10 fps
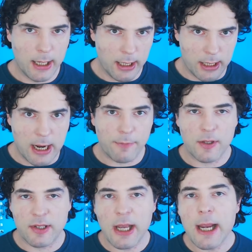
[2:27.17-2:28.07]
And I have to
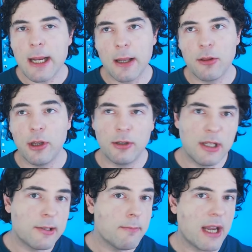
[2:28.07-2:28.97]
say that
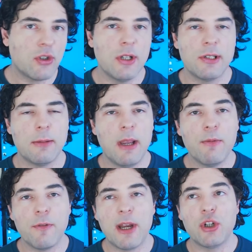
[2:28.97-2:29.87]
this matches some
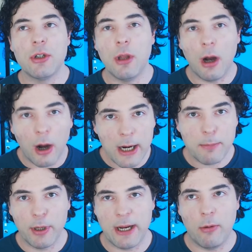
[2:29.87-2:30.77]
information that I
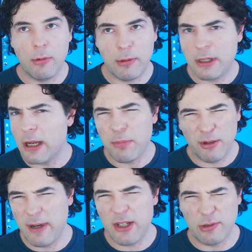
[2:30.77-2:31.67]
put out a couple
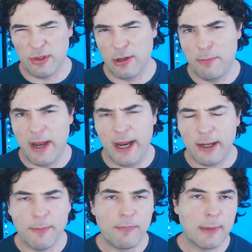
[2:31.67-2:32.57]
of weeks or so
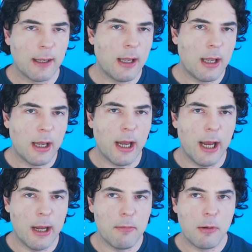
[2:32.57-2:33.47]
back
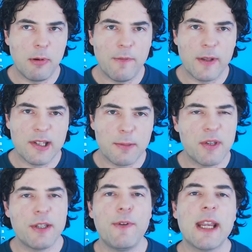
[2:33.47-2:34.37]
um, with
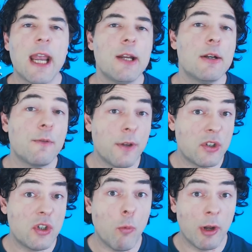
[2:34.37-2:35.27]
specific
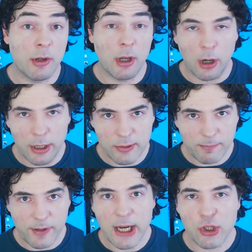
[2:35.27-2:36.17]
N31
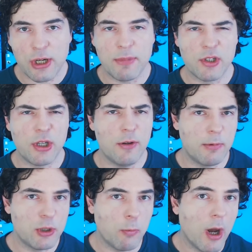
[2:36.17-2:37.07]
flagship SKUs,
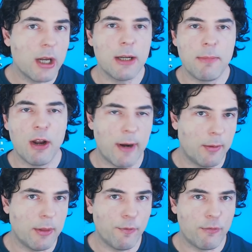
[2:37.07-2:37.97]
which were going to be
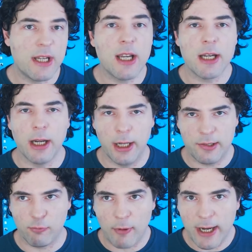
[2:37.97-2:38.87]
around the 3
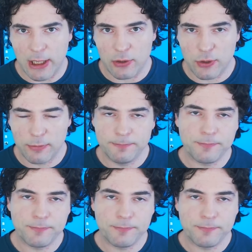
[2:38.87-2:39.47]
gigahertz range.